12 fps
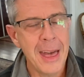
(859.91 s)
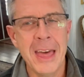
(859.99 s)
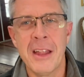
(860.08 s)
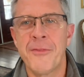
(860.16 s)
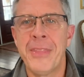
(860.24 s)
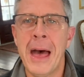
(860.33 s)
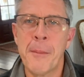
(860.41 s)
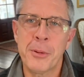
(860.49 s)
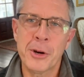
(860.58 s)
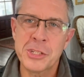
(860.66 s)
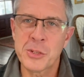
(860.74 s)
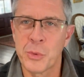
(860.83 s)
And if that
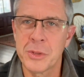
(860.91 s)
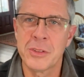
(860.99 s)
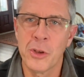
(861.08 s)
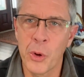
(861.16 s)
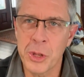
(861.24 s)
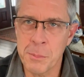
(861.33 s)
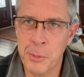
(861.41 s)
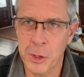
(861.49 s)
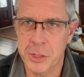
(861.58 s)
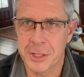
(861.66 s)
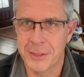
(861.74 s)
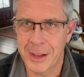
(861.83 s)
person was the only
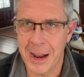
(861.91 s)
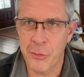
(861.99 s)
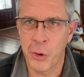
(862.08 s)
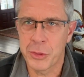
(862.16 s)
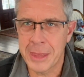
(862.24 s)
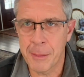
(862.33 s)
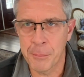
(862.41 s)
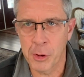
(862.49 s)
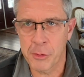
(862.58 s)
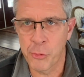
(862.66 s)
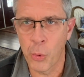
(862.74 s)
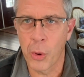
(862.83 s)
person that I wrote that
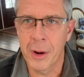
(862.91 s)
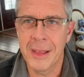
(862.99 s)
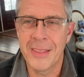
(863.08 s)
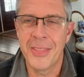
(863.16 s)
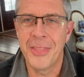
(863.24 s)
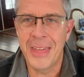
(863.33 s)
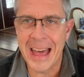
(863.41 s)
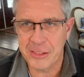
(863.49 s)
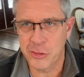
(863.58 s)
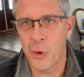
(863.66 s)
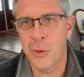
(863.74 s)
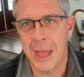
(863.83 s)
book for,
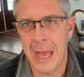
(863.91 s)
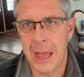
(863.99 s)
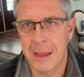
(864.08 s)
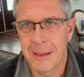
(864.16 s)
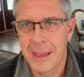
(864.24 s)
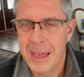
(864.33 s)
that's okay.